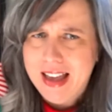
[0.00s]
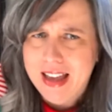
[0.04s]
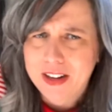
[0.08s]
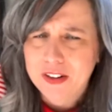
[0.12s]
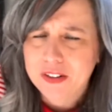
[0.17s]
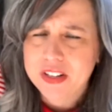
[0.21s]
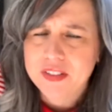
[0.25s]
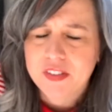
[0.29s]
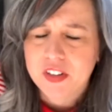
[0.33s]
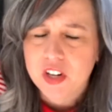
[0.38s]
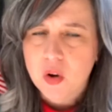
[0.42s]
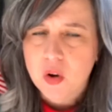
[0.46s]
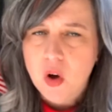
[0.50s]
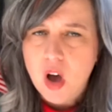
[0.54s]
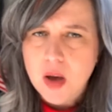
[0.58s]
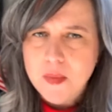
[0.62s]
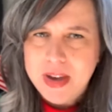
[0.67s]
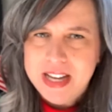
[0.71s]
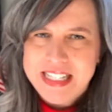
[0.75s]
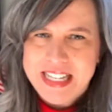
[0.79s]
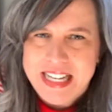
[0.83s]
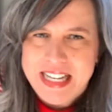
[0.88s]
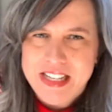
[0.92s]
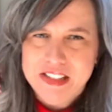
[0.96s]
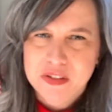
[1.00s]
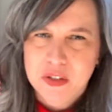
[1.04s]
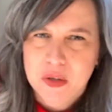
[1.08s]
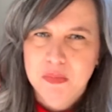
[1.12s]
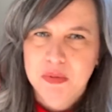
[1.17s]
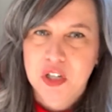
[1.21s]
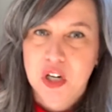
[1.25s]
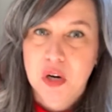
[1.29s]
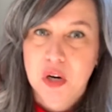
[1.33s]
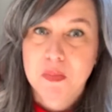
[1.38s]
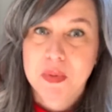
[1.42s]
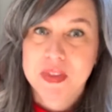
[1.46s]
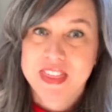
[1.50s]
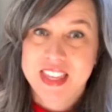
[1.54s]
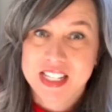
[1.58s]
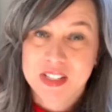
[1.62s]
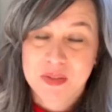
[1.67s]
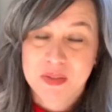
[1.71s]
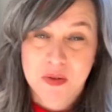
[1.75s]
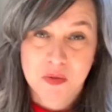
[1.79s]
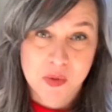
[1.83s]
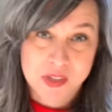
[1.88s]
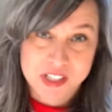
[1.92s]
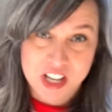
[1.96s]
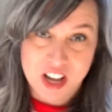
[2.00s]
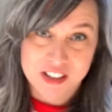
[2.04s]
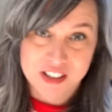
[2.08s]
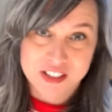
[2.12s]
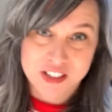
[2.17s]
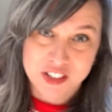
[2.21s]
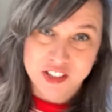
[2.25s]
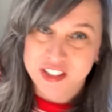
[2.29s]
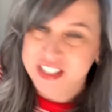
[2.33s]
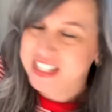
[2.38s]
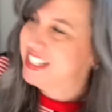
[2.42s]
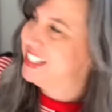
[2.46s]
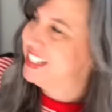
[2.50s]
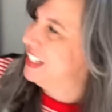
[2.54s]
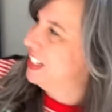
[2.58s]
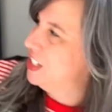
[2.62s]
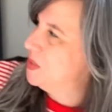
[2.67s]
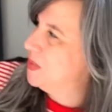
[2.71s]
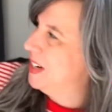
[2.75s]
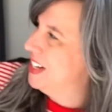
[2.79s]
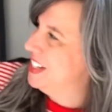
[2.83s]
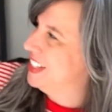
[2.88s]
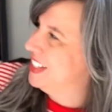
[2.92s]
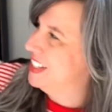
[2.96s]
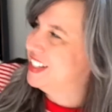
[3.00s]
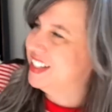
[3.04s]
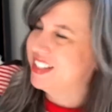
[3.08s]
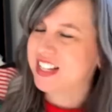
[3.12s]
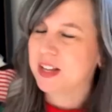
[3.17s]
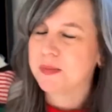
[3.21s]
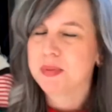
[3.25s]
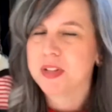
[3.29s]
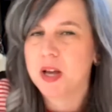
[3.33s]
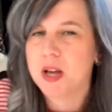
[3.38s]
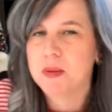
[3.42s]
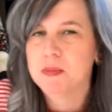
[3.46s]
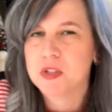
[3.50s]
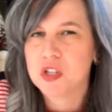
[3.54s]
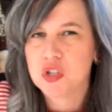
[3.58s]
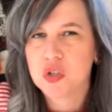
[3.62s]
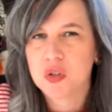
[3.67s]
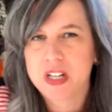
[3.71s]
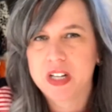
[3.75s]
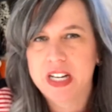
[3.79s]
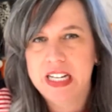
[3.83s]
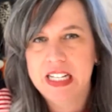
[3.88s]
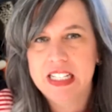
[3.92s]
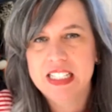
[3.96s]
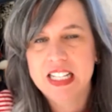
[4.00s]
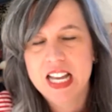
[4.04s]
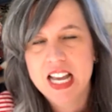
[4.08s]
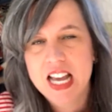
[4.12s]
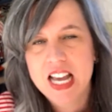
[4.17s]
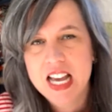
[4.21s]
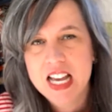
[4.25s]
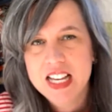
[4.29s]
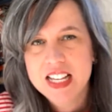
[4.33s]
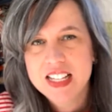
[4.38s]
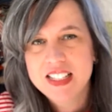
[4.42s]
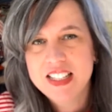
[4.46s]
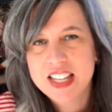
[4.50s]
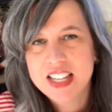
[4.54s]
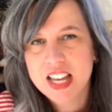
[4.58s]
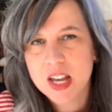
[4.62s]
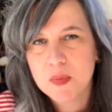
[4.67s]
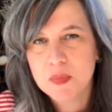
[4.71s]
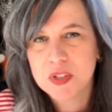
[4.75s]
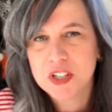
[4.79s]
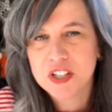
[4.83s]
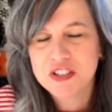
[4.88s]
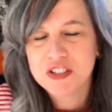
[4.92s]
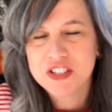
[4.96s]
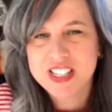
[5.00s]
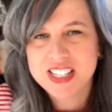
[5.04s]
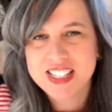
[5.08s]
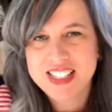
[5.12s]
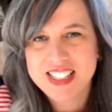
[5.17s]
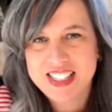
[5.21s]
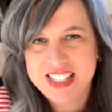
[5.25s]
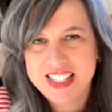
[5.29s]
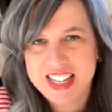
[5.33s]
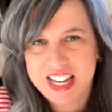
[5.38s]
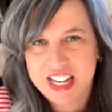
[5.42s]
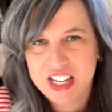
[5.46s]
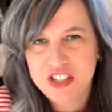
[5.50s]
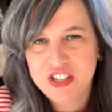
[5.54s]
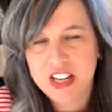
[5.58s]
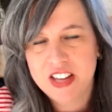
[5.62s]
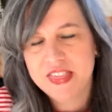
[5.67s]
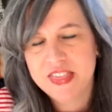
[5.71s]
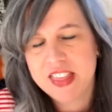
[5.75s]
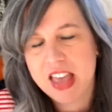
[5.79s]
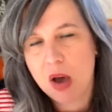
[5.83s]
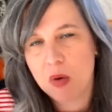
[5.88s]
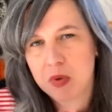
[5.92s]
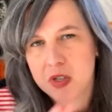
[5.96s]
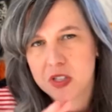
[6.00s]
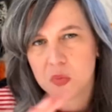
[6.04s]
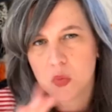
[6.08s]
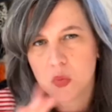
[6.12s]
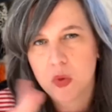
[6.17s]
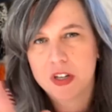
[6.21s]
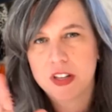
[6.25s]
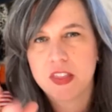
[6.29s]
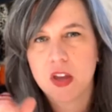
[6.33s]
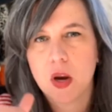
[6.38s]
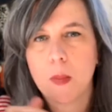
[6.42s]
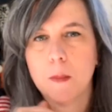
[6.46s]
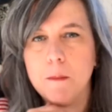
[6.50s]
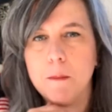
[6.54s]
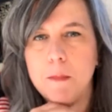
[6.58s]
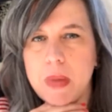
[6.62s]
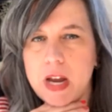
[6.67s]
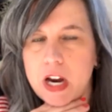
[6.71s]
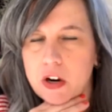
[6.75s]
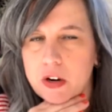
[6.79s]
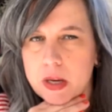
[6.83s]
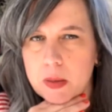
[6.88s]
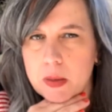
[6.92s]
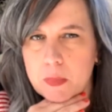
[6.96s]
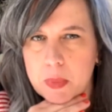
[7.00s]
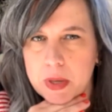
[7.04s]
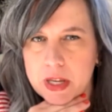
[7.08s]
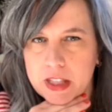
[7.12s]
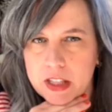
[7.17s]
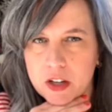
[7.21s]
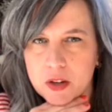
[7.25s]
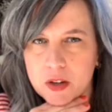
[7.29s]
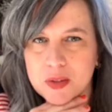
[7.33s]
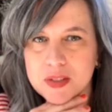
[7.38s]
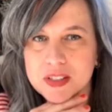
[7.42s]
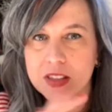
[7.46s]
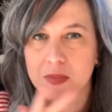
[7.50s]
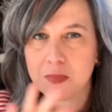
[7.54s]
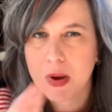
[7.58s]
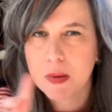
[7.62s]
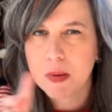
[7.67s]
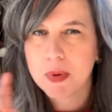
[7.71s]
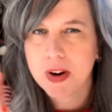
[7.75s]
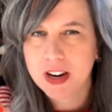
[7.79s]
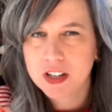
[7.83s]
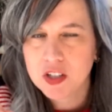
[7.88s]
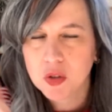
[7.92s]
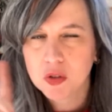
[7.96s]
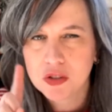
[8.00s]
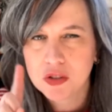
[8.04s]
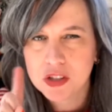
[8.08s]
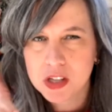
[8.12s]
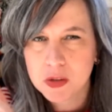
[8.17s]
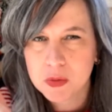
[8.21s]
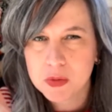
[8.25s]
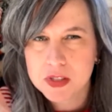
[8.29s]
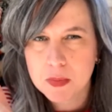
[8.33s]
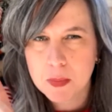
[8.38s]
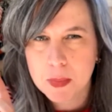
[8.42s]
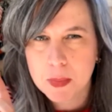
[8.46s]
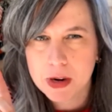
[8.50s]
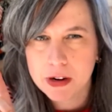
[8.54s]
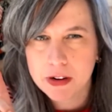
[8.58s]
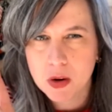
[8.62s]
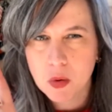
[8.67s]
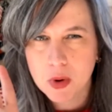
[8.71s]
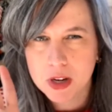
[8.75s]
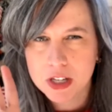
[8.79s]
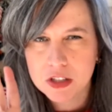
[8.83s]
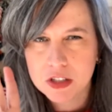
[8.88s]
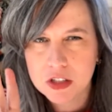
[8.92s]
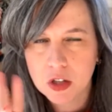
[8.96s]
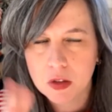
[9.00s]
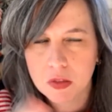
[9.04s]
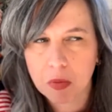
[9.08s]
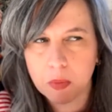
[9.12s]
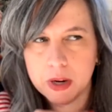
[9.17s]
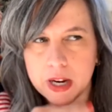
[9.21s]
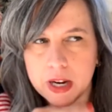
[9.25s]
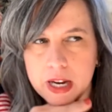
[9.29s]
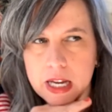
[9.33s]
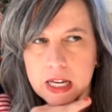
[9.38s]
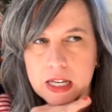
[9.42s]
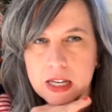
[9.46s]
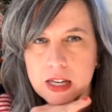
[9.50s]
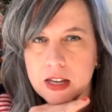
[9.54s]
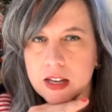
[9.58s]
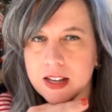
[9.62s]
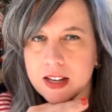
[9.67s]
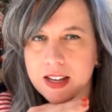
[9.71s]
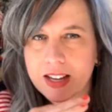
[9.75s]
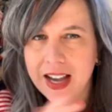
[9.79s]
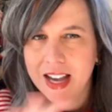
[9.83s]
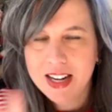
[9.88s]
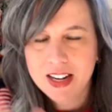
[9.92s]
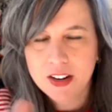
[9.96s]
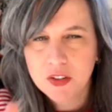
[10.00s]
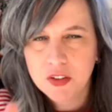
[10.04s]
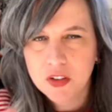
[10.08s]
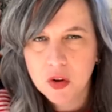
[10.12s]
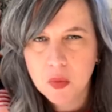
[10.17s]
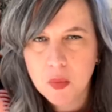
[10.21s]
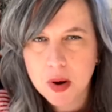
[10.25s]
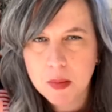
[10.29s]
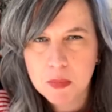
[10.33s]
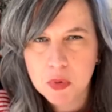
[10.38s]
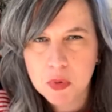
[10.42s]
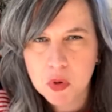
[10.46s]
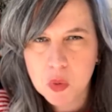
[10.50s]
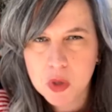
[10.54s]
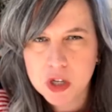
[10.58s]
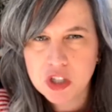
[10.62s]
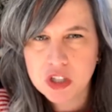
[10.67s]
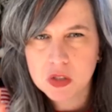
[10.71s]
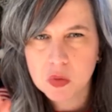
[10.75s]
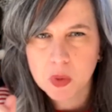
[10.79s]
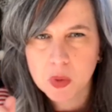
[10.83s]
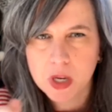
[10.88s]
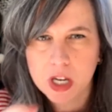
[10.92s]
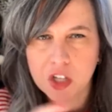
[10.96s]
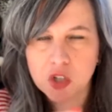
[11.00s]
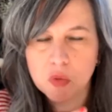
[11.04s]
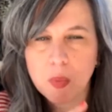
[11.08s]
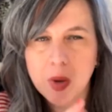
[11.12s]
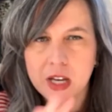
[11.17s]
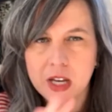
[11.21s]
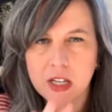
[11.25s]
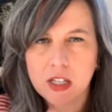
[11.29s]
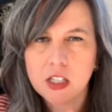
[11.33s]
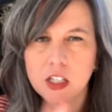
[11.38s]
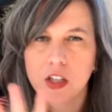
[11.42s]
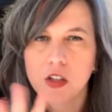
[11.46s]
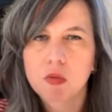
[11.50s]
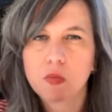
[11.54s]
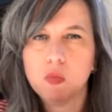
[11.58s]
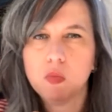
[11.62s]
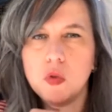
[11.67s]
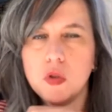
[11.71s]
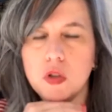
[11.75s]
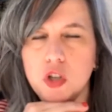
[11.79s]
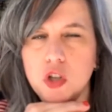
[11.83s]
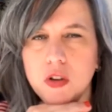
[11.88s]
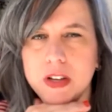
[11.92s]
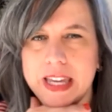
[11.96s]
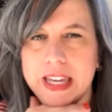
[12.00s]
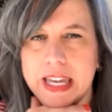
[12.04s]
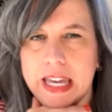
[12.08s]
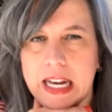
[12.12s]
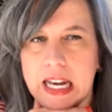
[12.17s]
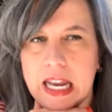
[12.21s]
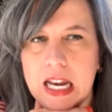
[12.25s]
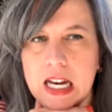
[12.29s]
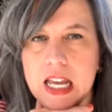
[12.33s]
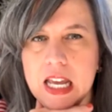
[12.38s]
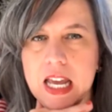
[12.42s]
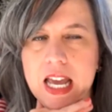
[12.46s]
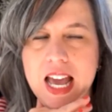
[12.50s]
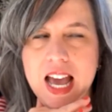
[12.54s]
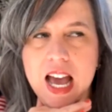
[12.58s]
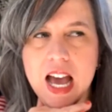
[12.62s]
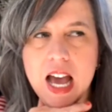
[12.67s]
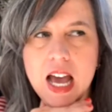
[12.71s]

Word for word: I don't even know. All my days are a blur. But this one was also during Stitch Fest. This is a Plum Street Samplers Stitch, and that was one of their Mary pillows. Remember I told you there was a Mary one, two, three? I don't remember which is which, but you'll get it.